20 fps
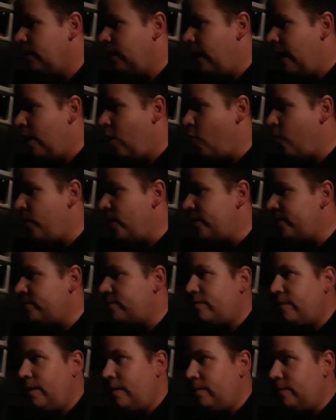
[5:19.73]
I hope that,
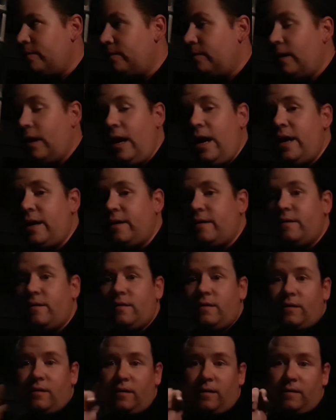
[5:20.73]
hey,
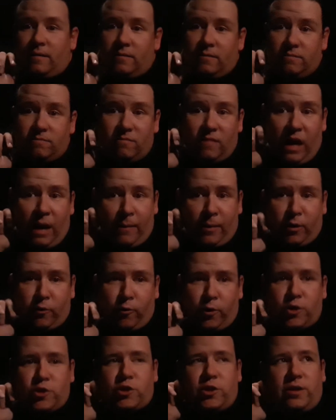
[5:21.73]
I'm a
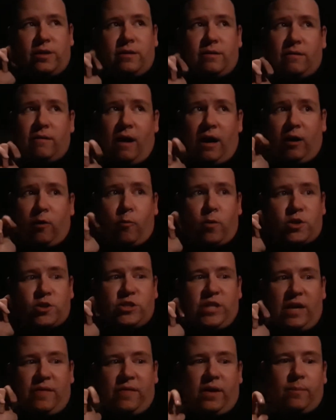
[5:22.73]
Christian. I don't wish
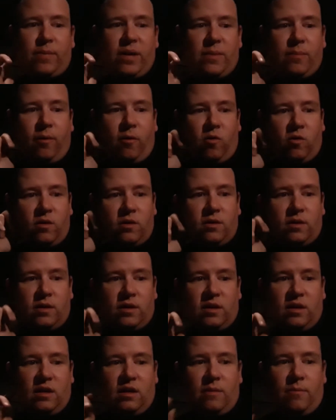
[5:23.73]
death on people.
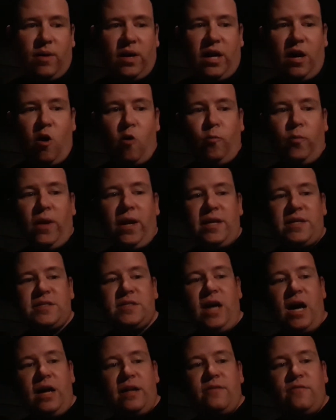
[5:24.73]
But I hope that
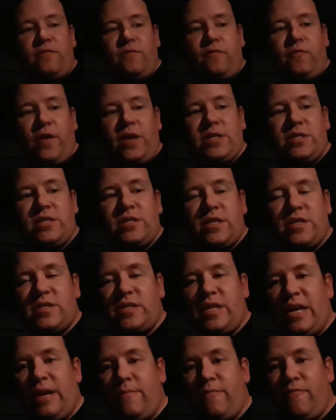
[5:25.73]
Assad faces the
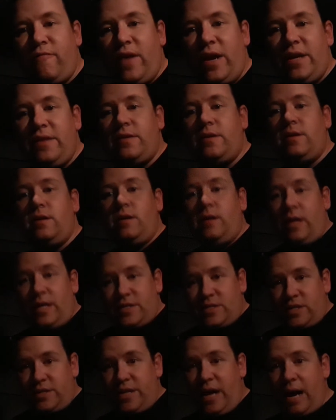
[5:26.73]
same fate
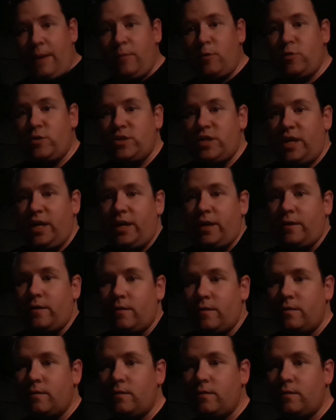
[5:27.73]
as Saddam Hussein.